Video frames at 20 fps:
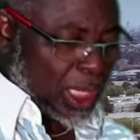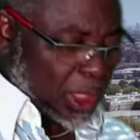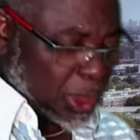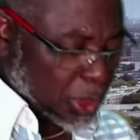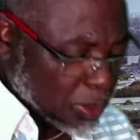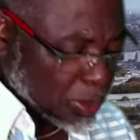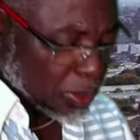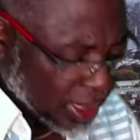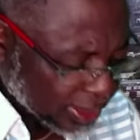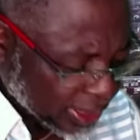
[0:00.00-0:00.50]

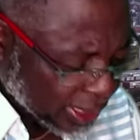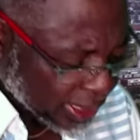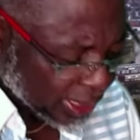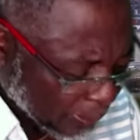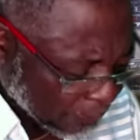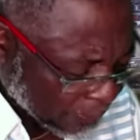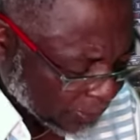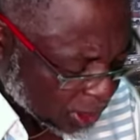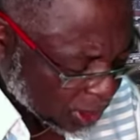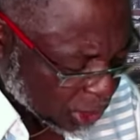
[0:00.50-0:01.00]
Human
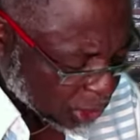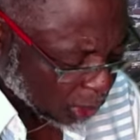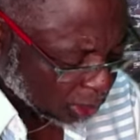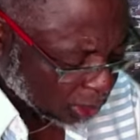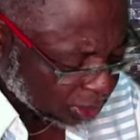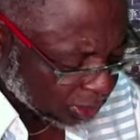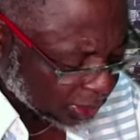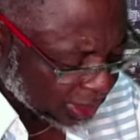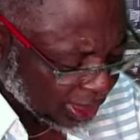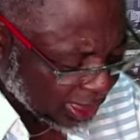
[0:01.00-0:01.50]
help is
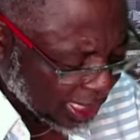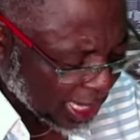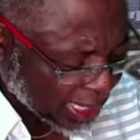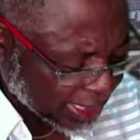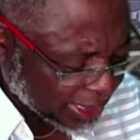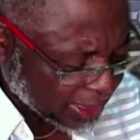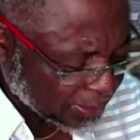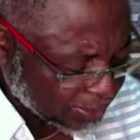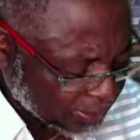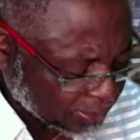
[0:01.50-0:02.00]
not
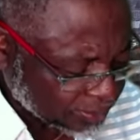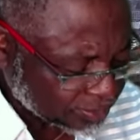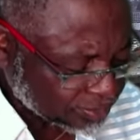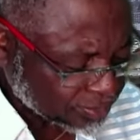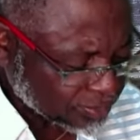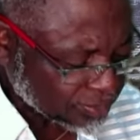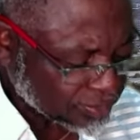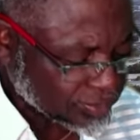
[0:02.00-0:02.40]
reliable.